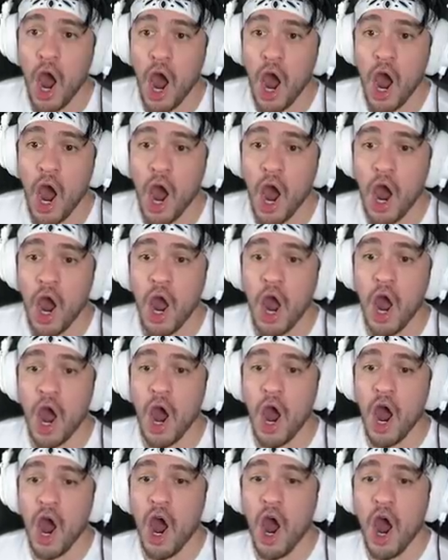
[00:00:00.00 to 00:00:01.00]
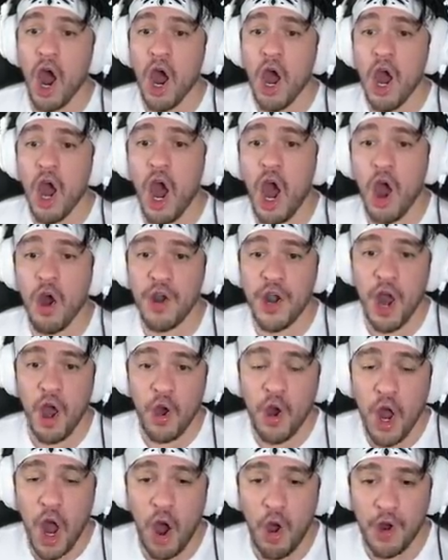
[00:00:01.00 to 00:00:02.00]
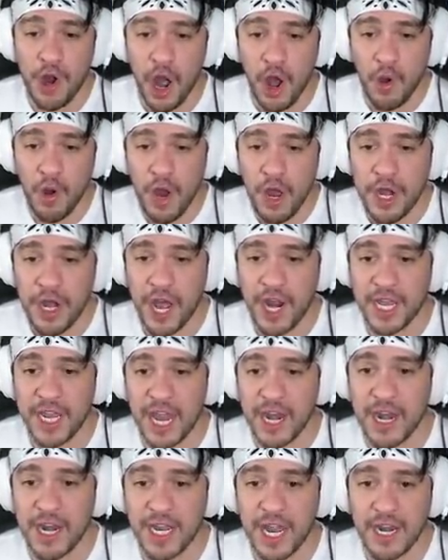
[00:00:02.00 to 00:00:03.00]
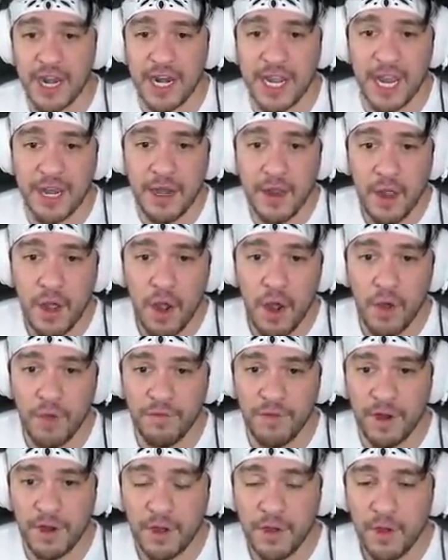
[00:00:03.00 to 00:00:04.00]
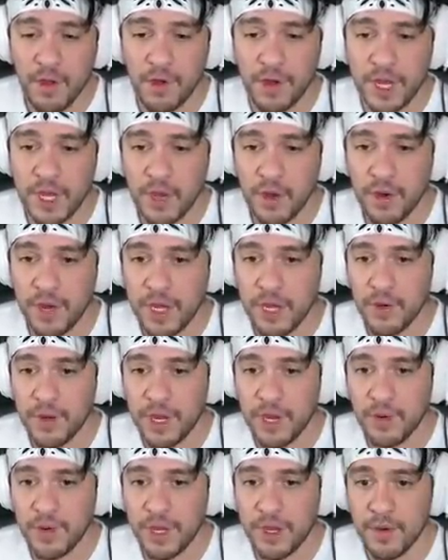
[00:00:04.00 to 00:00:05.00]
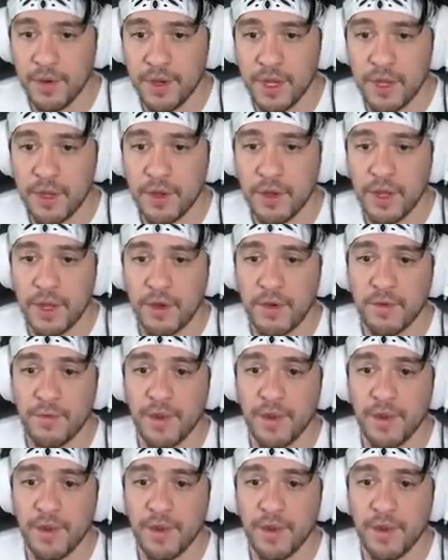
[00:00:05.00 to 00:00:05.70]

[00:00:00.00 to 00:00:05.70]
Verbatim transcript: Oh, oh, oh, no, oh no, not again, not again, not again. Oh fuck. Okay, okay, okay, okay, okay.